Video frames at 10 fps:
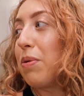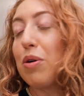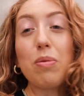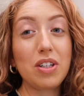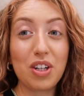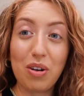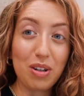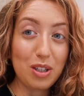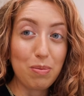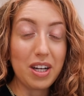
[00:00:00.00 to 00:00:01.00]
my Uber is
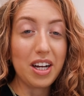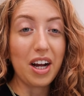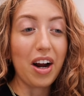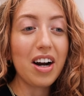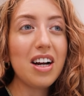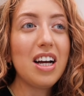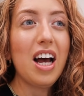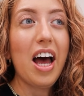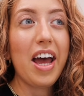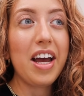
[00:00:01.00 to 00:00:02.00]
going to be here.
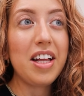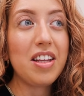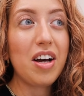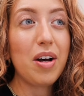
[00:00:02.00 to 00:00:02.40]
And